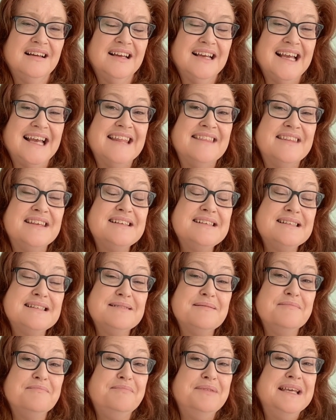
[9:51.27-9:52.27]
And
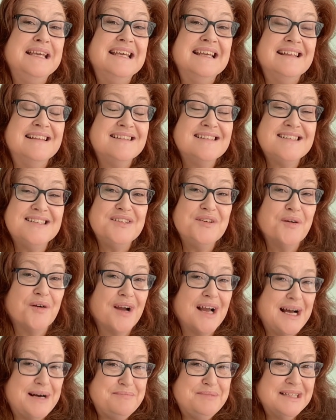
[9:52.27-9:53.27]
this begins your
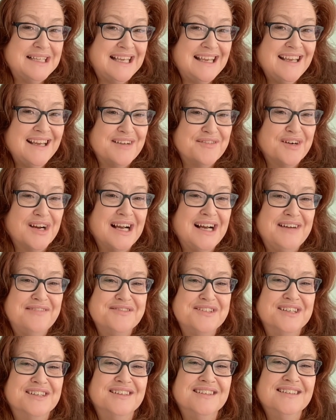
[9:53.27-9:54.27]
happily ever
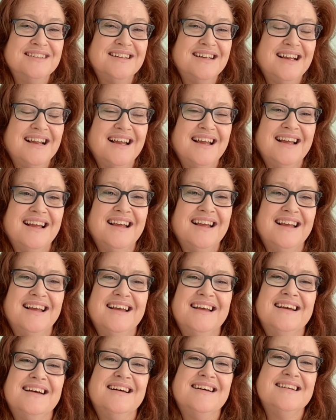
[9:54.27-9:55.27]
after.
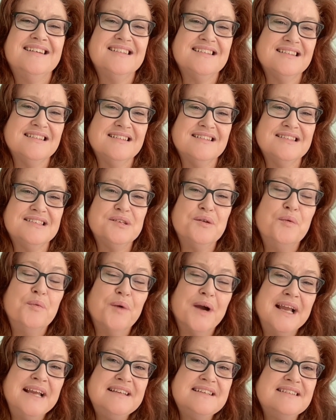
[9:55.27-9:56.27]
So
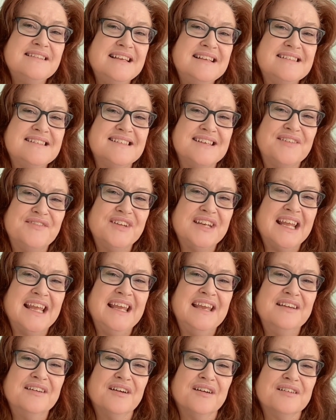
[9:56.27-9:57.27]
write these 7
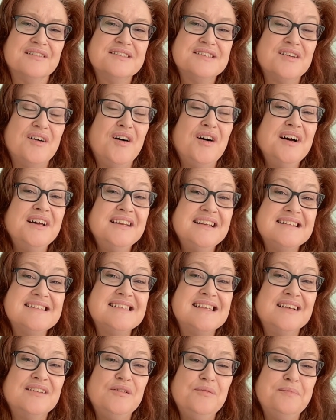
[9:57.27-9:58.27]
anchors on a
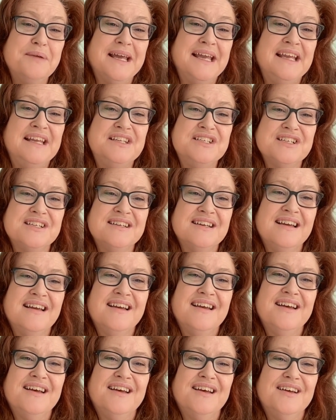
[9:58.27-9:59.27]
single page.
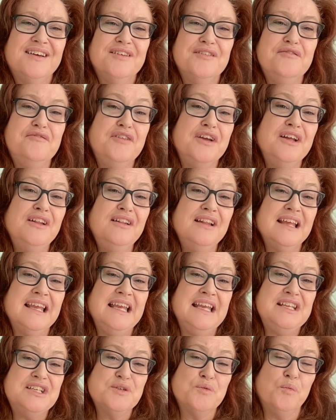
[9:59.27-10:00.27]
Fill
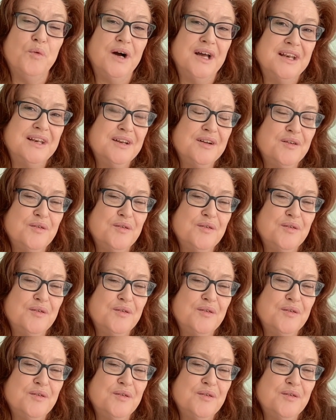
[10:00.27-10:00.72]
each one